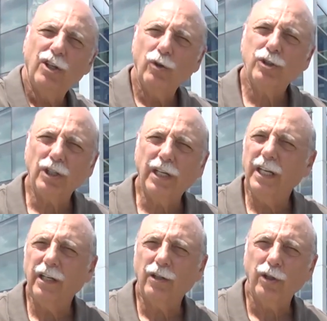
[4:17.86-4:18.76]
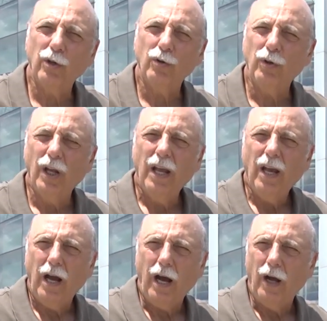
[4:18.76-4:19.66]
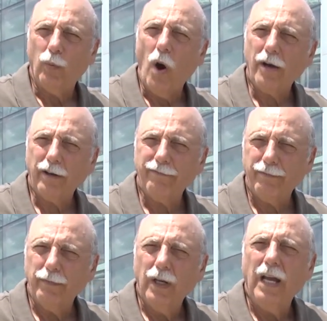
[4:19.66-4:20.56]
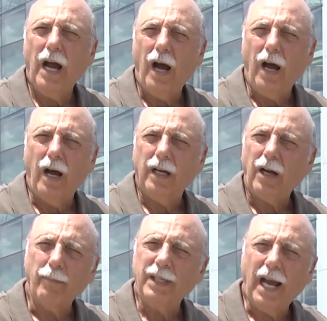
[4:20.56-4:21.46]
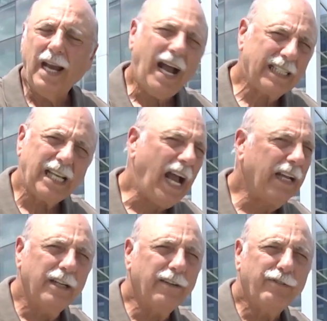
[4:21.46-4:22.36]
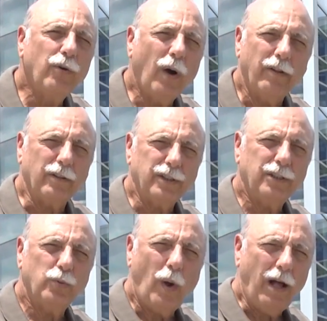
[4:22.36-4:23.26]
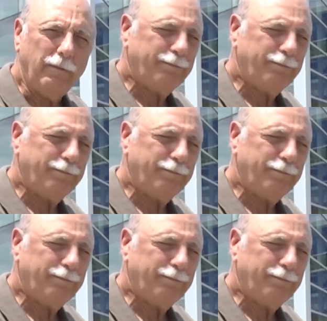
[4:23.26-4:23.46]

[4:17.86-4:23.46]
usually include water, carbon dioxide, and a few others as well.